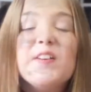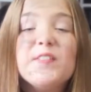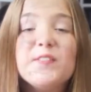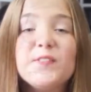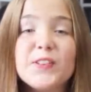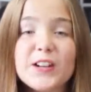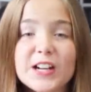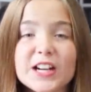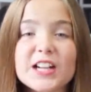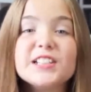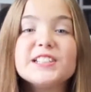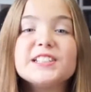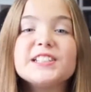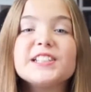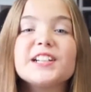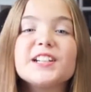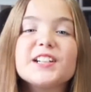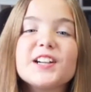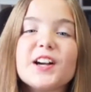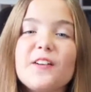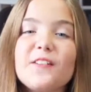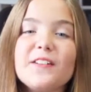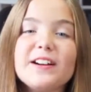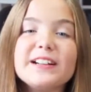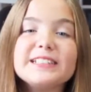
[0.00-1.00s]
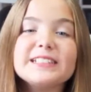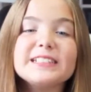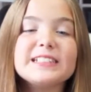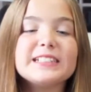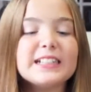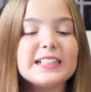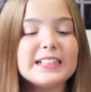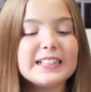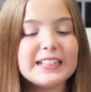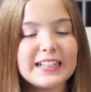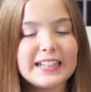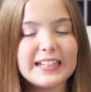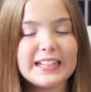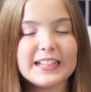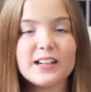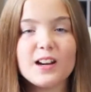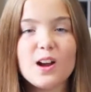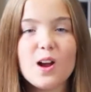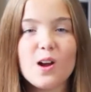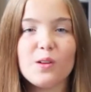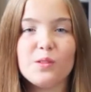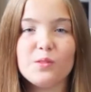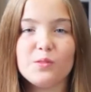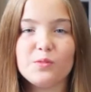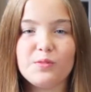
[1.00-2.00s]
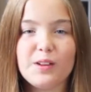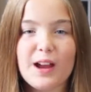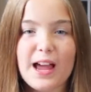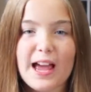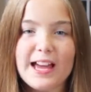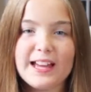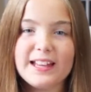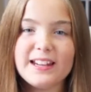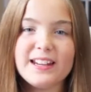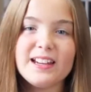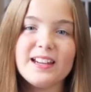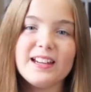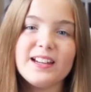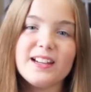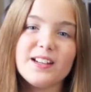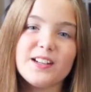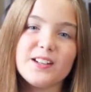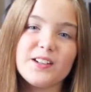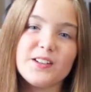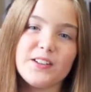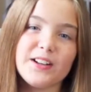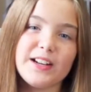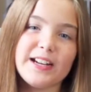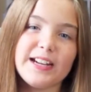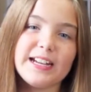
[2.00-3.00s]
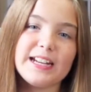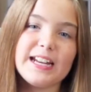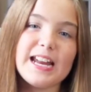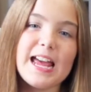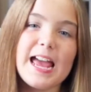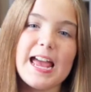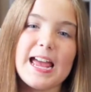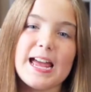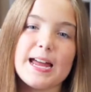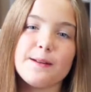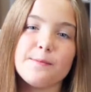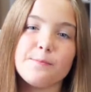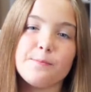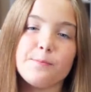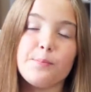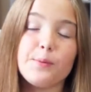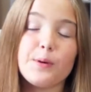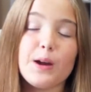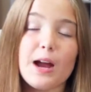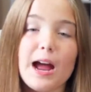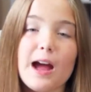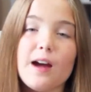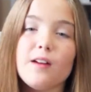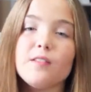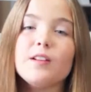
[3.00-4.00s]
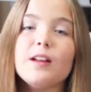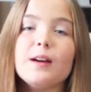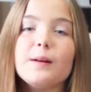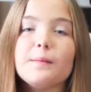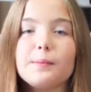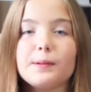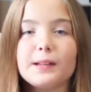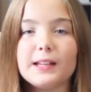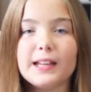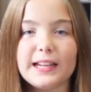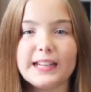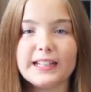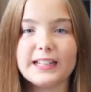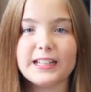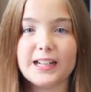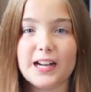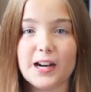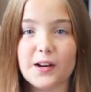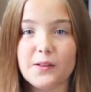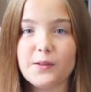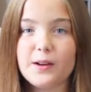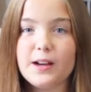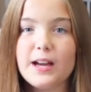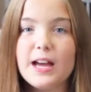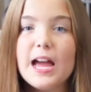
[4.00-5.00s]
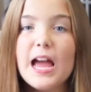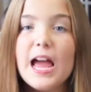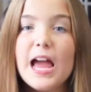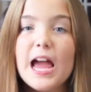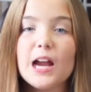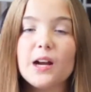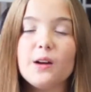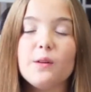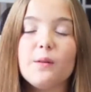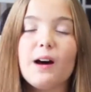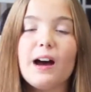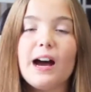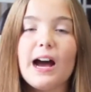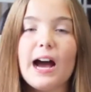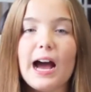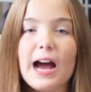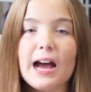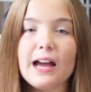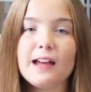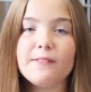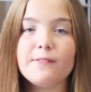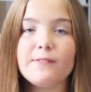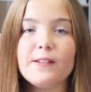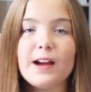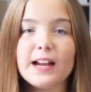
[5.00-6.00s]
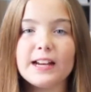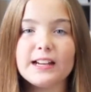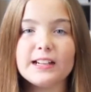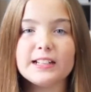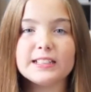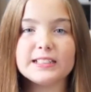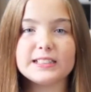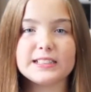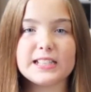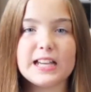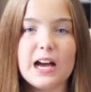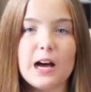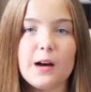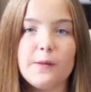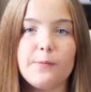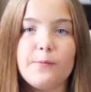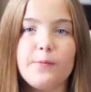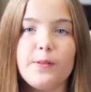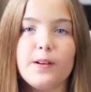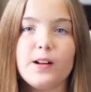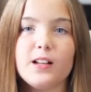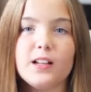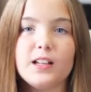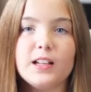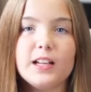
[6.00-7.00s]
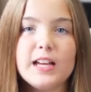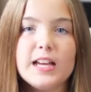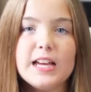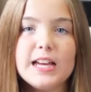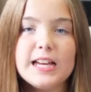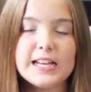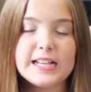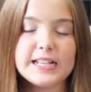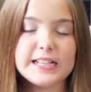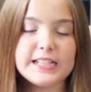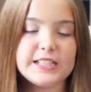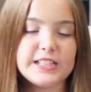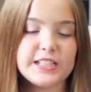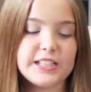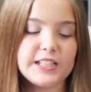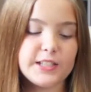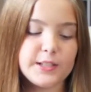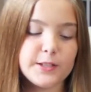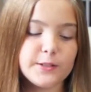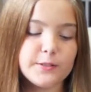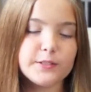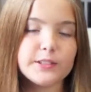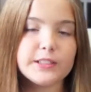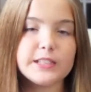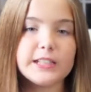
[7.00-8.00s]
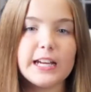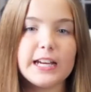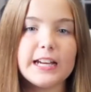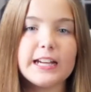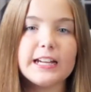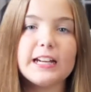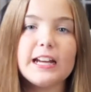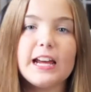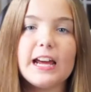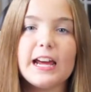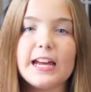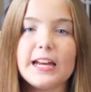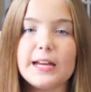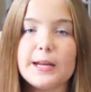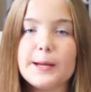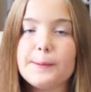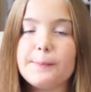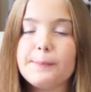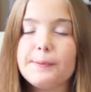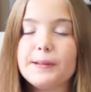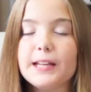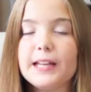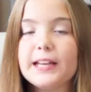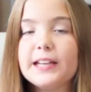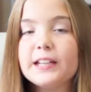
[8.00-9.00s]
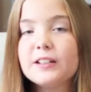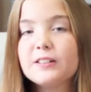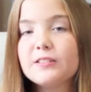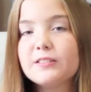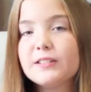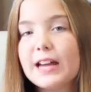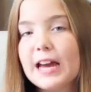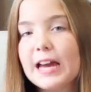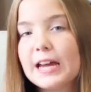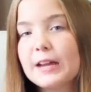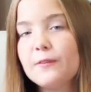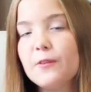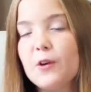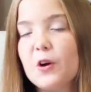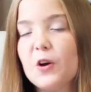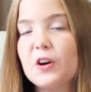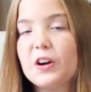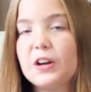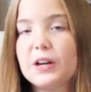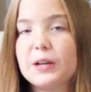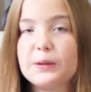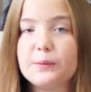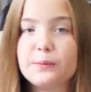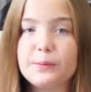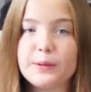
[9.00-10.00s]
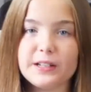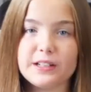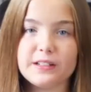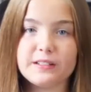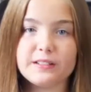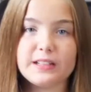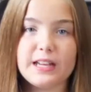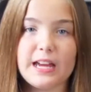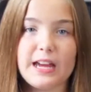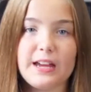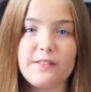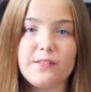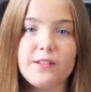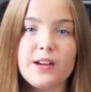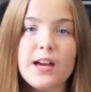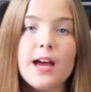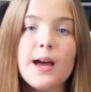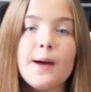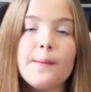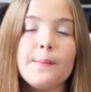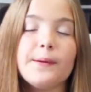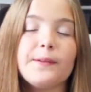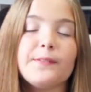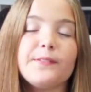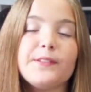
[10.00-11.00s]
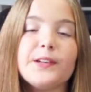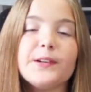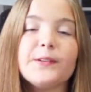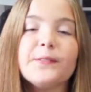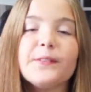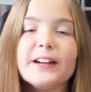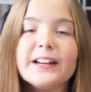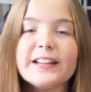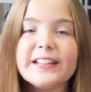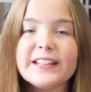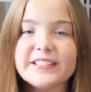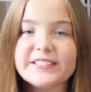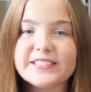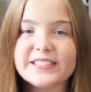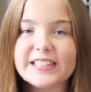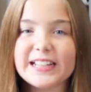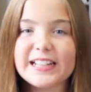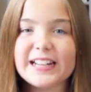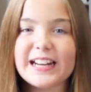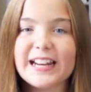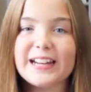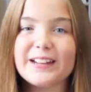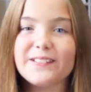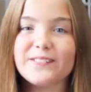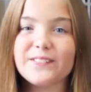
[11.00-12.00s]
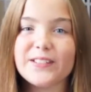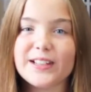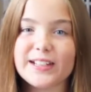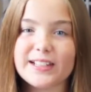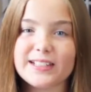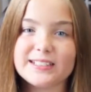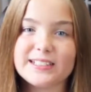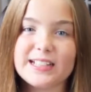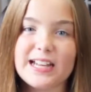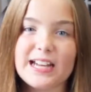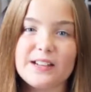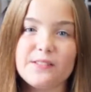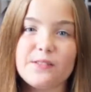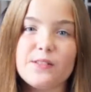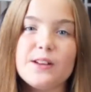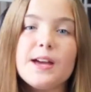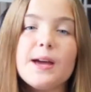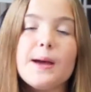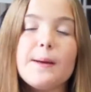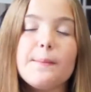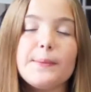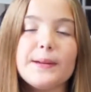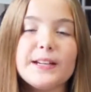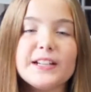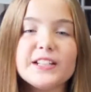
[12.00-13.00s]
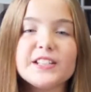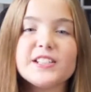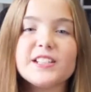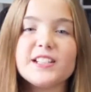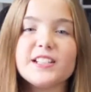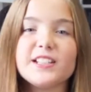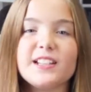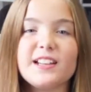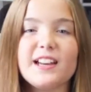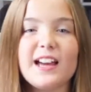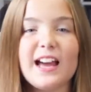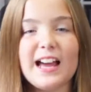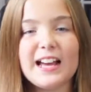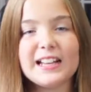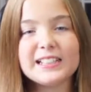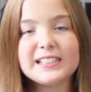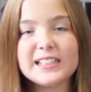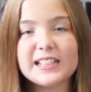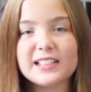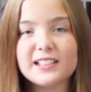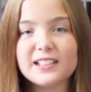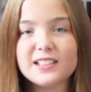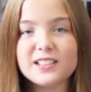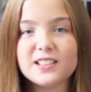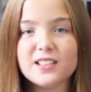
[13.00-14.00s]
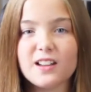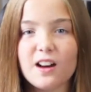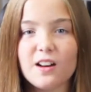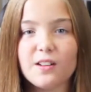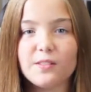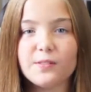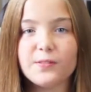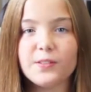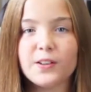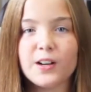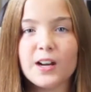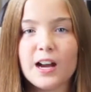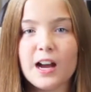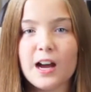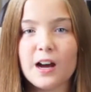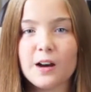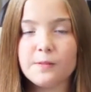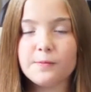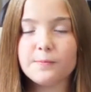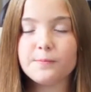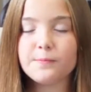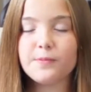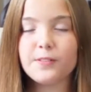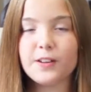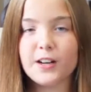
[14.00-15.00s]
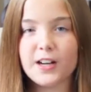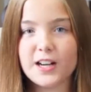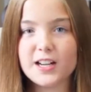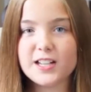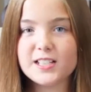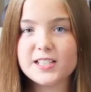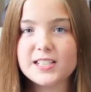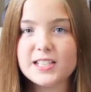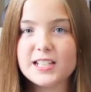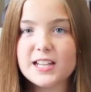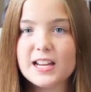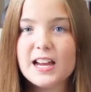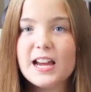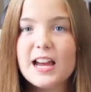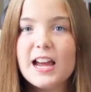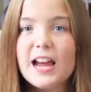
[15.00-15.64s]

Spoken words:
First, you're going to need red, green, and brown Play-Doh. And what I find is helpful is using a Play-Doh knife or a real knife. But if you are using a real knife, be sure to ask an adult for help first.